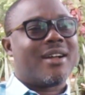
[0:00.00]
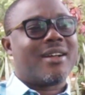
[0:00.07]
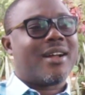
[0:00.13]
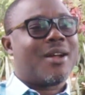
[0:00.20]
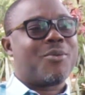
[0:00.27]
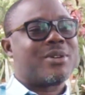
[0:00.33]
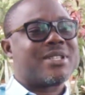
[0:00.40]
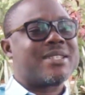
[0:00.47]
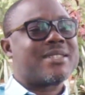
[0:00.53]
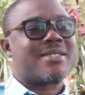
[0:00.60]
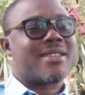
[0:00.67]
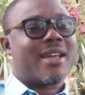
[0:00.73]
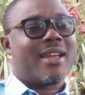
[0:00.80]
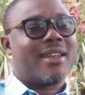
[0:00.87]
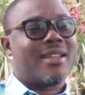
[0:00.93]
I wasn't
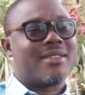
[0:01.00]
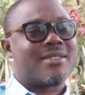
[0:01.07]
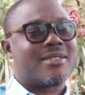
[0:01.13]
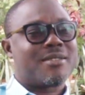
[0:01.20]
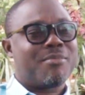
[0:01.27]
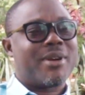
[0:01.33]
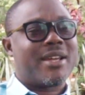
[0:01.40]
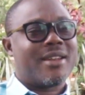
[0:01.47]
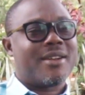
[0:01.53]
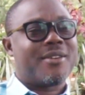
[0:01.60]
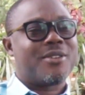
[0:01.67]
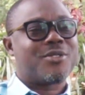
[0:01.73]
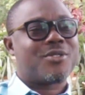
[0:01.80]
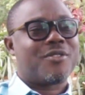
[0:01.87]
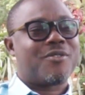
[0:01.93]
silenced. By the
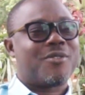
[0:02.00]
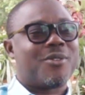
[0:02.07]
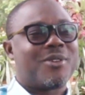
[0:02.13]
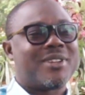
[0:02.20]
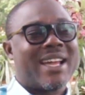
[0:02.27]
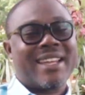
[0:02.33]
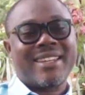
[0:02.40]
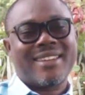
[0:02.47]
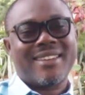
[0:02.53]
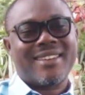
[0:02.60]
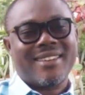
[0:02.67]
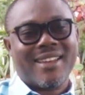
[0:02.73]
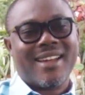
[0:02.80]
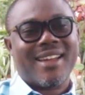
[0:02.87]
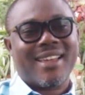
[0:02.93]
grace of God, I
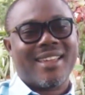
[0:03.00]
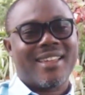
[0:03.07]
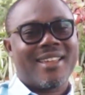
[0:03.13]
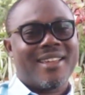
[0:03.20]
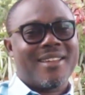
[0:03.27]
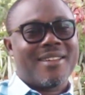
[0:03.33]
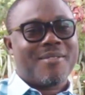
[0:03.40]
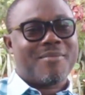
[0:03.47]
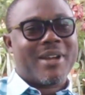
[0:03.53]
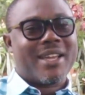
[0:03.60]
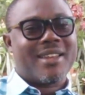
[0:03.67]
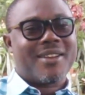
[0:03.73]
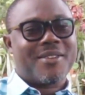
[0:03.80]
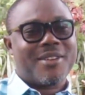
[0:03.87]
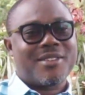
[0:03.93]
didn't die. So then
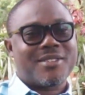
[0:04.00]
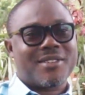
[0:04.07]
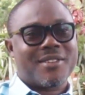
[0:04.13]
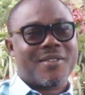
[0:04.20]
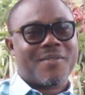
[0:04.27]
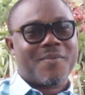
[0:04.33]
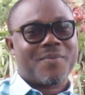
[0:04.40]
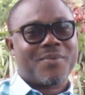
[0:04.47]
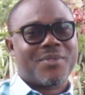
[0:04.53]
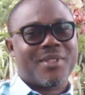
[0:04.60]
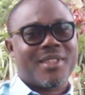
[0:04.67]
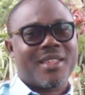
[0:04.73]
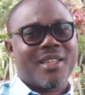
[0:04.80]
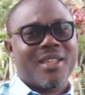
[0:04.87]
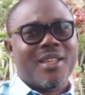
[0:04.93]
the agenda was to
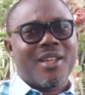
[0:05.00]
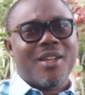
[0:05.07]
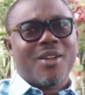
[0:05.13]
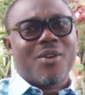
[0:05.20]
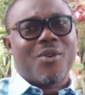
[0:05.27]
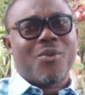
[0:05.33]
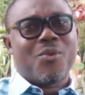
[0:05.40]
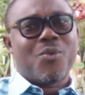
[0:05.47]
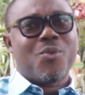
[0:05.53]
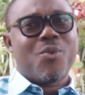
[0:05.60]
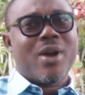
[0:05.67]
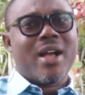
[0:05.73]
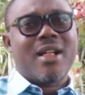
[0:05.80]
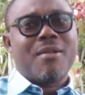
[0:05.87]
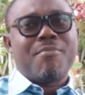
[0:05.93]
silence you?
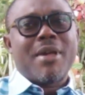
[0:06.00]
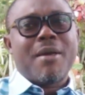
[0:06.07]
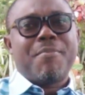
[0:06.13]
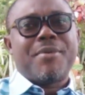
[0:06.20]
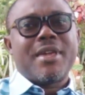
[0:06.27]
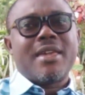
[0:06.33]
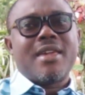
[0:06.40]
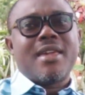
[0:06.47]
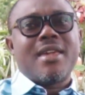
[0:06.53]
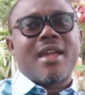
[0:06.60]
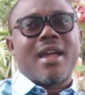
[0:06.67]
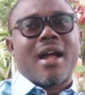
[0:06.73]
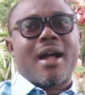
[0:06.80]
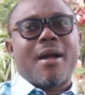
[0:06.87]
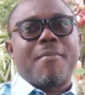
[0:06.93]
Well, maybe
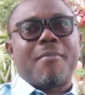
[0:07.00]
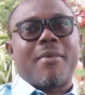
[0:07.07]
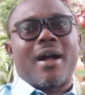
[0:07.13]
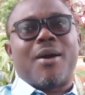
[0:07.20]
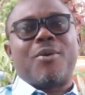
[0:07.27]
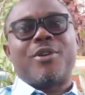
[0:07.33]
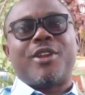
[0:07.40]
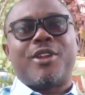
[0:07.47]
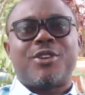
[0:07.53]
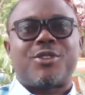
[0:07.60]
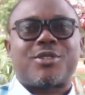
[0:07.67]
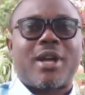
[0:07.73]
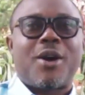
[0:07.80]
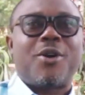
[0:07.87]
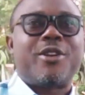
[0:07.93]
I
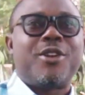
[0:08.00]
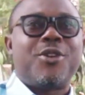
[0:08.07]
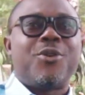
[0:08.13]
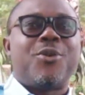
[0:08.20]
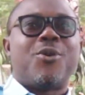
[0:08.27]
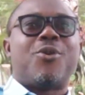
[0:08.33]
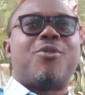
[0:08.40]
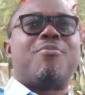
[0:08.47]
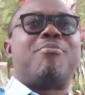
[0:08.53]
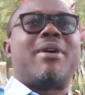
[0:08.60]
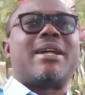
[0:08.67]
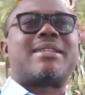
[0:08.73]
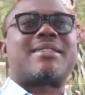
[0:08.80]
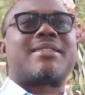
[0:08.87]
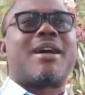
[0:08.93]
wouldn't know,
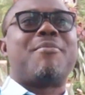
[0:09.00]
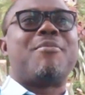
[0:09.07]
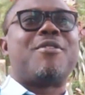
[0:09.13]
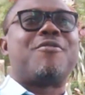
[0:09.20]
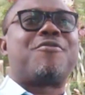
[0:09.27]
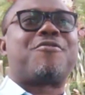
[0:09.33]
but I mean,